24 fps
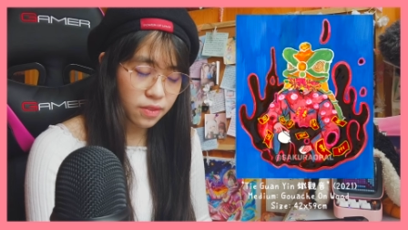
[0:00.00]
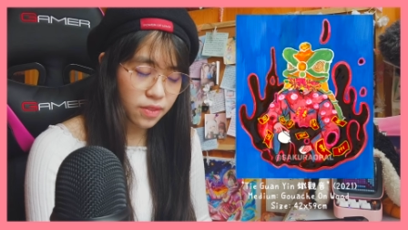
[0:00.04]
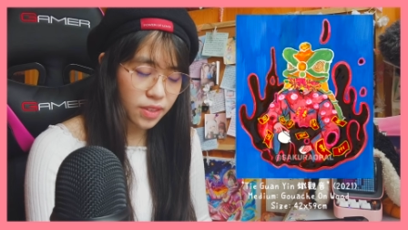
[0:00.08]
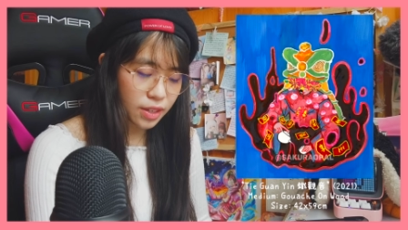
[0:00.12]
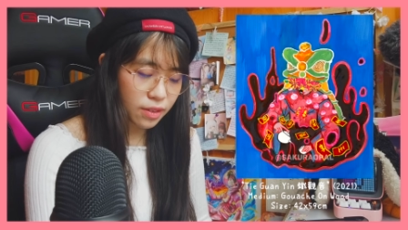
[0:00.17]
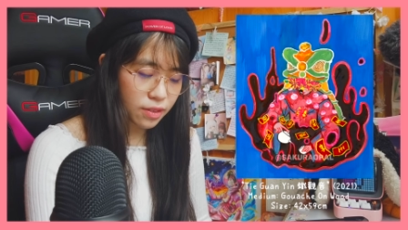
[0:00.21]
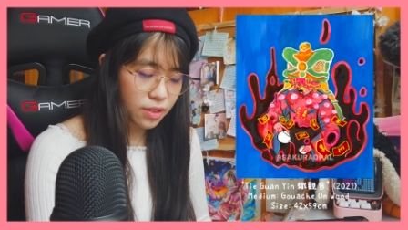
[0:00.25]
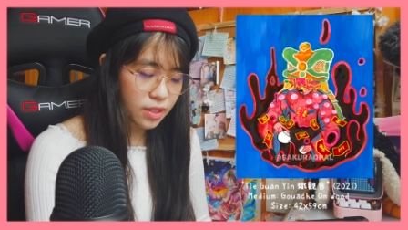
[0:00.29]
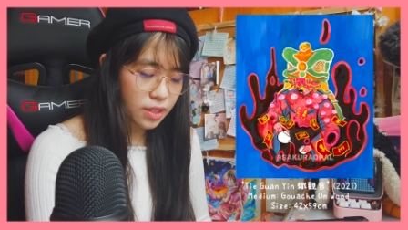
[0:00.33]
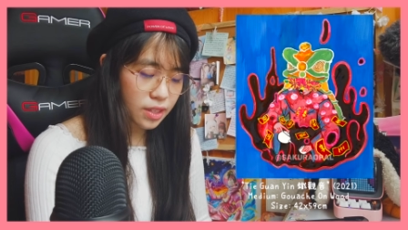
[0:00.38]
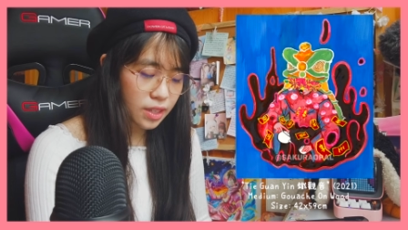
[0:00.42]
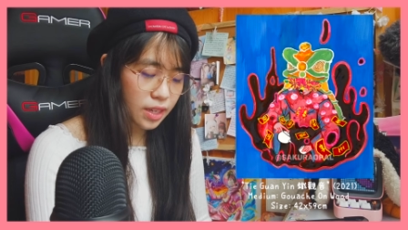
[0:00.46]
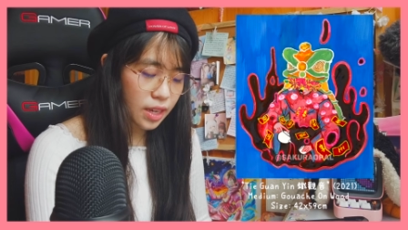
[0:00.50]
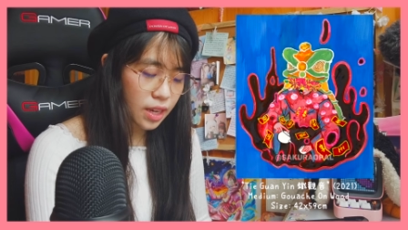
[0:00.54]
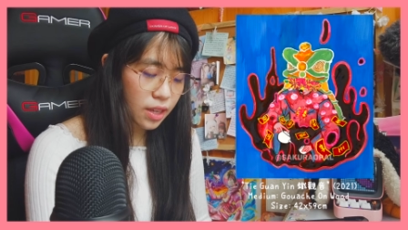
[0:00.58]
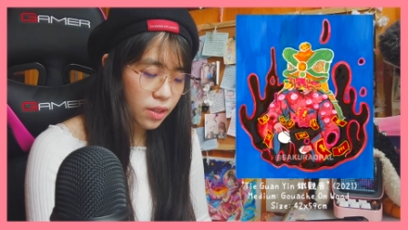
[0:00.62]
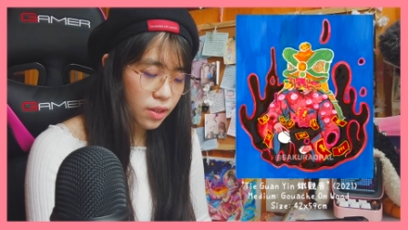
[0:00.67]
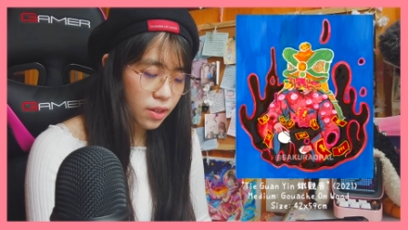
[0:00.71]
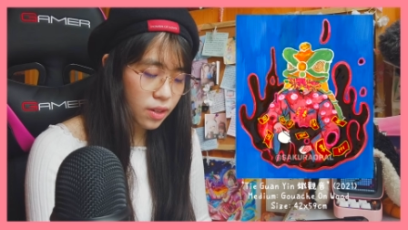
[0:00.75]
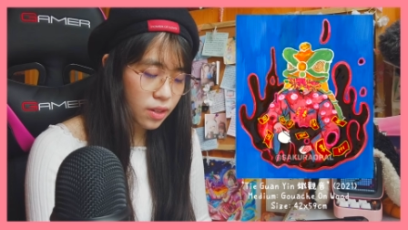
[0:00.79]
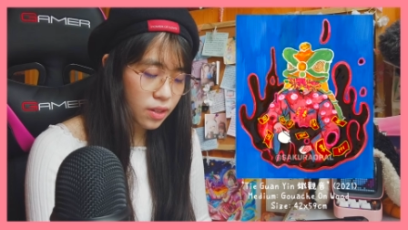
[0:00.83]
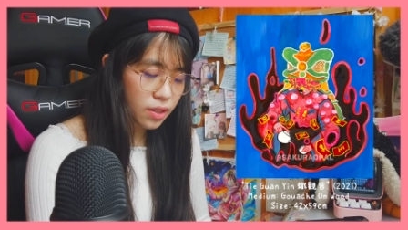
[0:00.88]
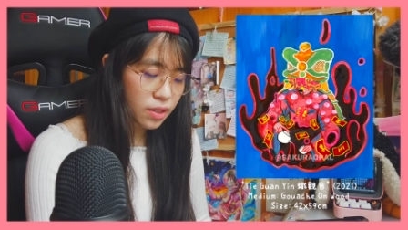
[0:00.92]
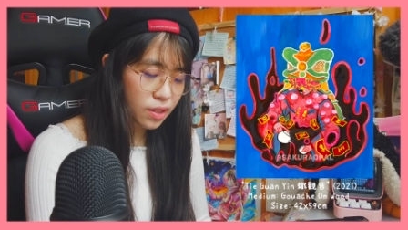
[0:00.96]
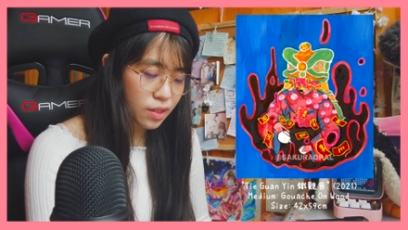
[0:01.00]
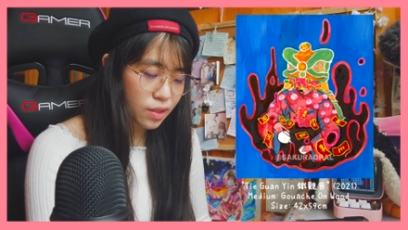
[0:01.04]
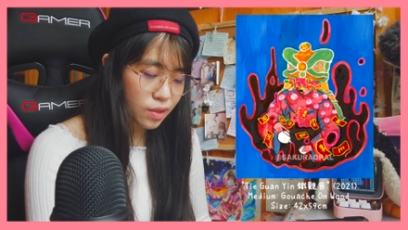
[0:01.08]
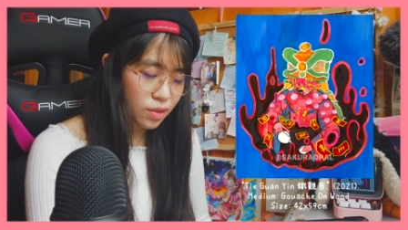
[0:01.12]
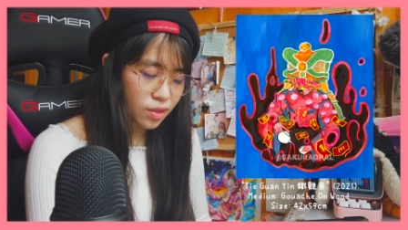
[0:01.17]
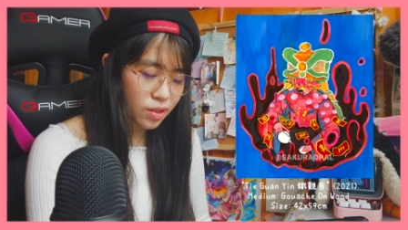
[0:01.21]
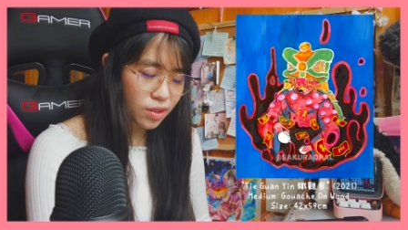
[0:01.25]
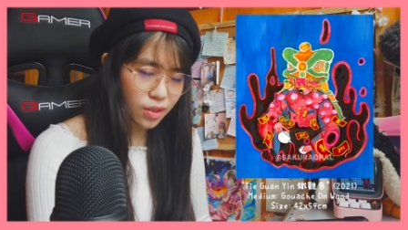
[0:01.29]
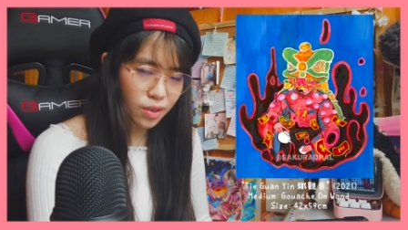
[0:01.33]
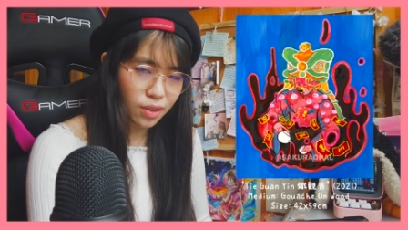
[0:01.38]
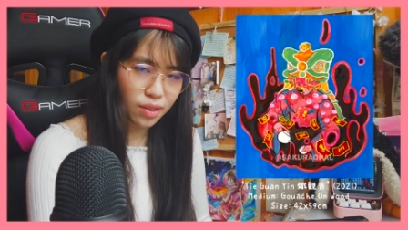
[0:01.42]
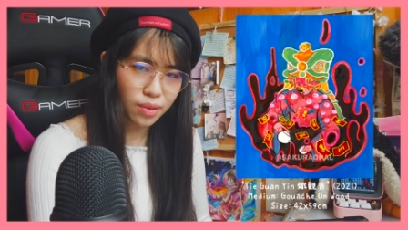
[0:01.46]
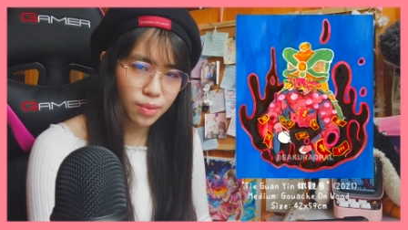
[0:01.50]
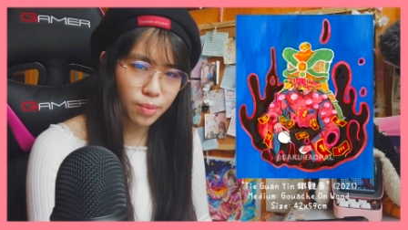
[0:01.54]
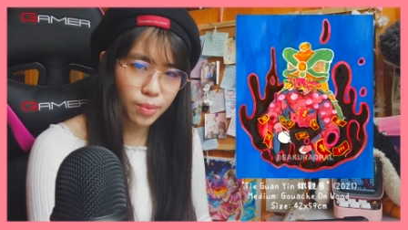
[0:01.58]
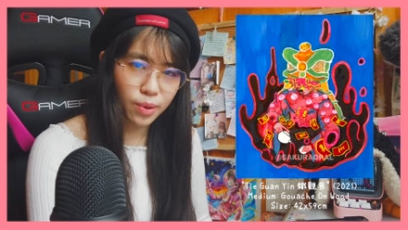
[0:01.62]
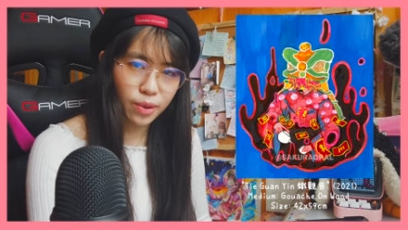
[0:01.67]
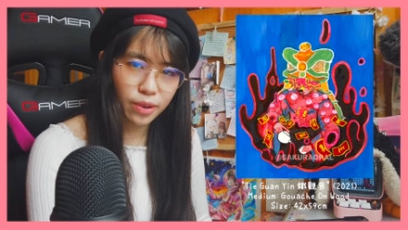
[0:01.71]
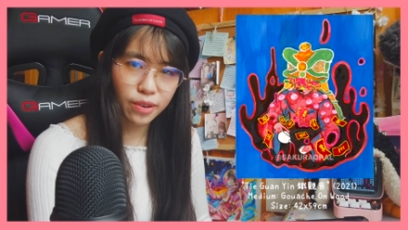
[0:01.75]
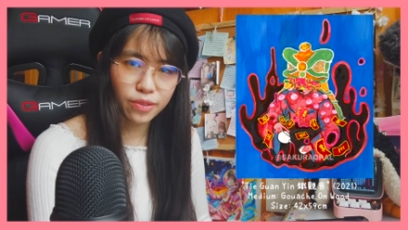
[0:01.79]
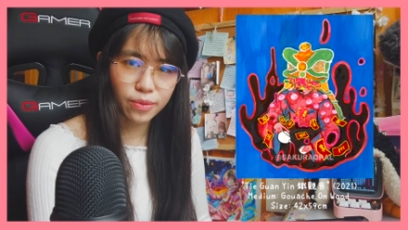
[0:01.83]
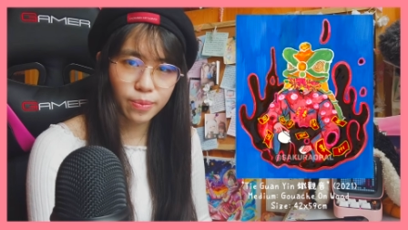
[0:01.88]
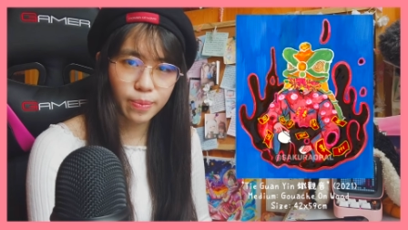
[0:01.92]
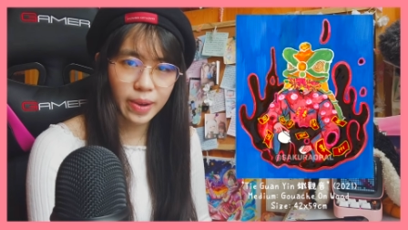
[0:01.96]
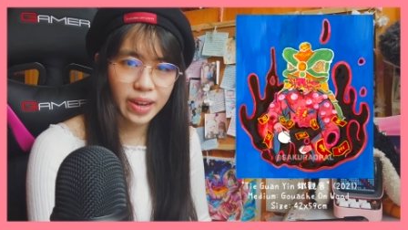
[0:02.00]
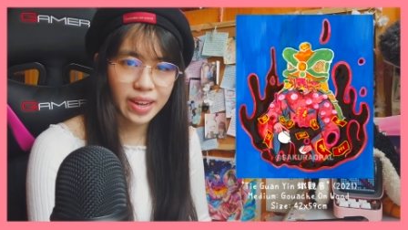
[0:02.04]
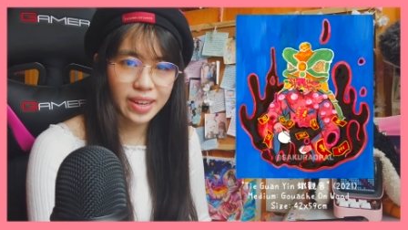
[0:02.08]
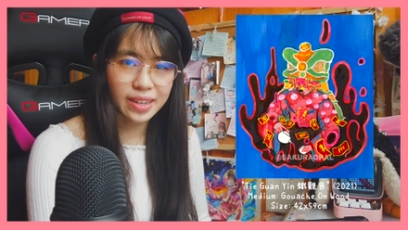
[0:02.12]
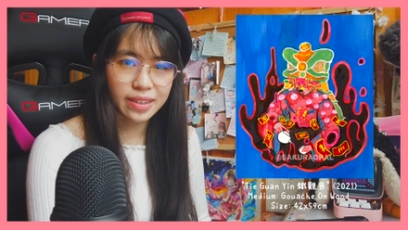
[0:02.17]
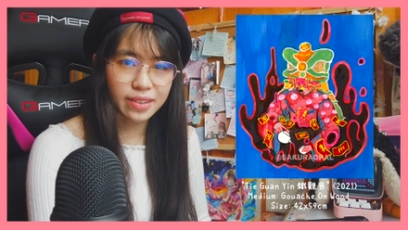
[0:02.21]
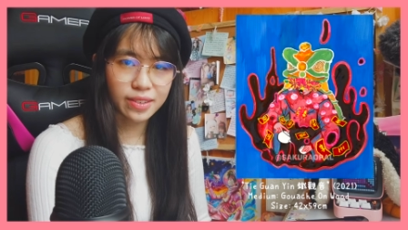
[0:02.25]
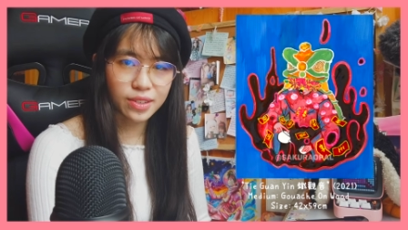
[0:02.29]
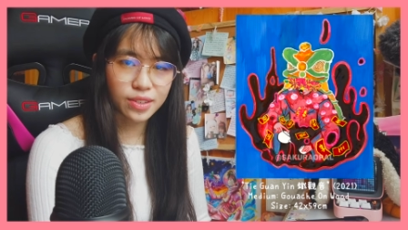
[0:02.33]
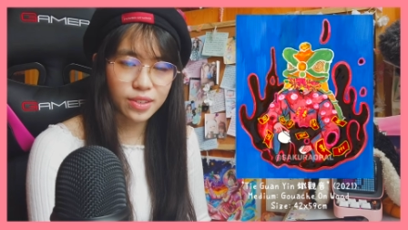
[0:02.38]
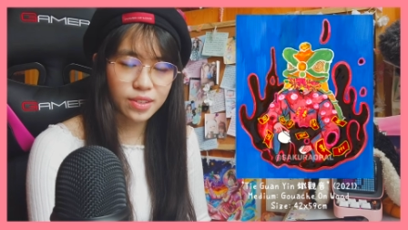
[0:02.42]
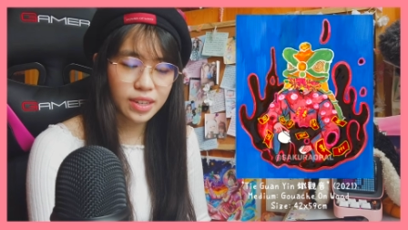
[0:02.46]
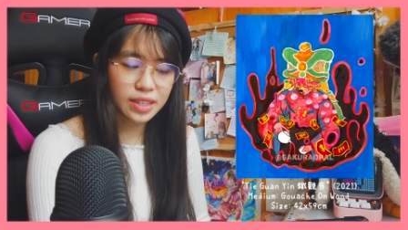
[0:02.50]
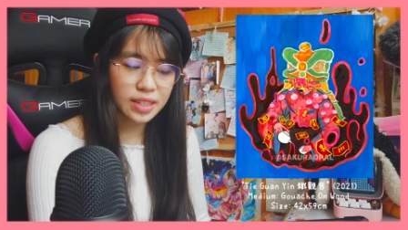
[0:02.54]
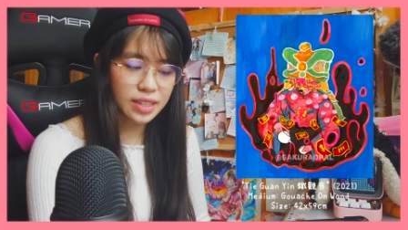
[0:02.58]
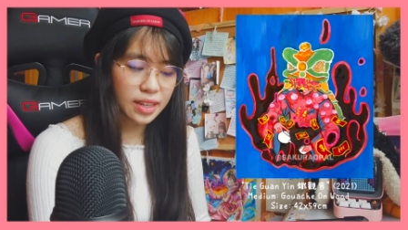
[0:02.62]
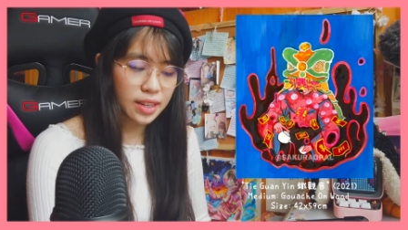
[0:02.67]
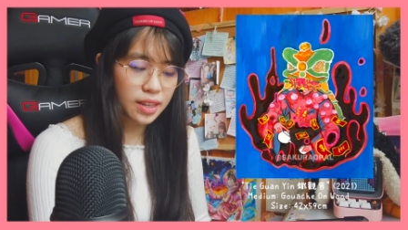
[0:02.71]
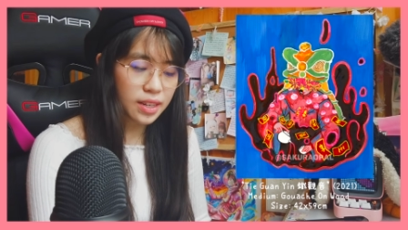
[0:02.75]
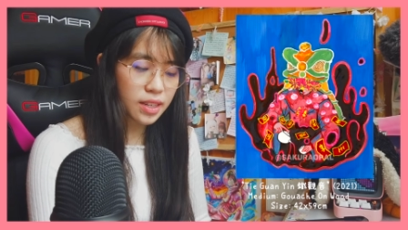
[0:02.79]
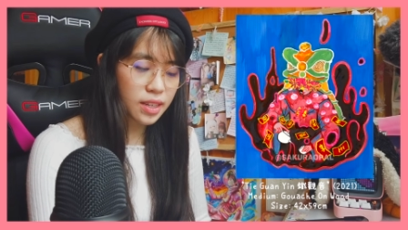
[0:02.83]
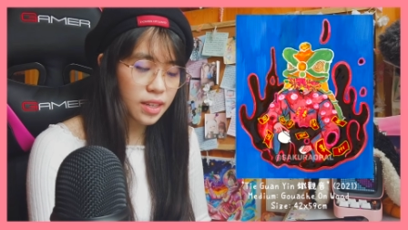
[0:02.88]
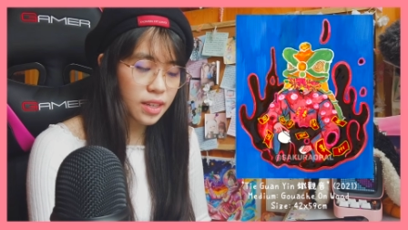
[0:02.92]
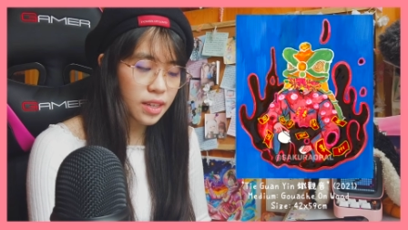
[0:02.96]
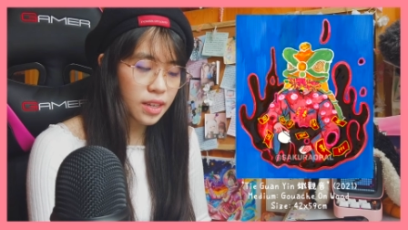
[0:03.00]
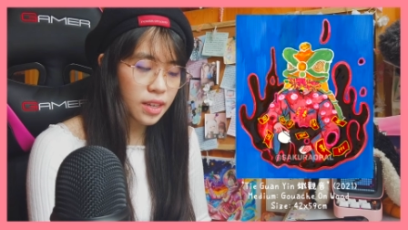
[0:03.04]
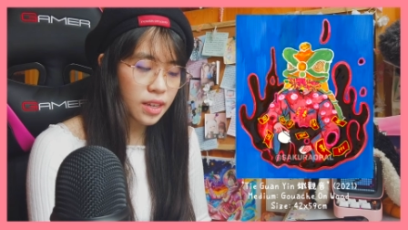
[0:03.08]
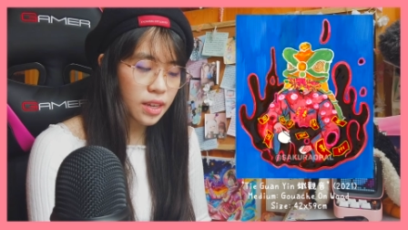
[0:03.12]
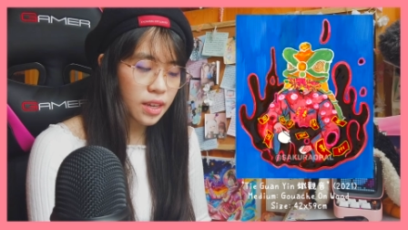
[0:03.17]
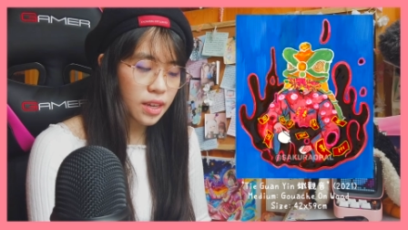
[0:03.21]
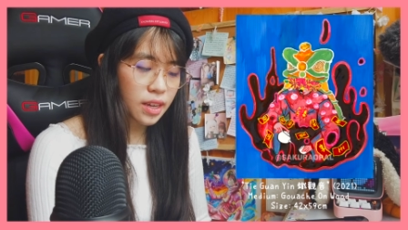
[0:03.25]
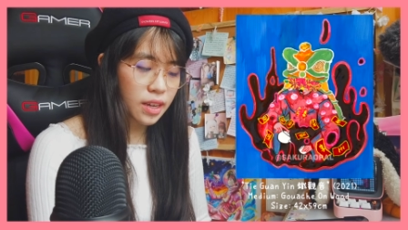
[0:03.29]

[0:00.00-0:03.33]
fused together to show more of my cultural identity.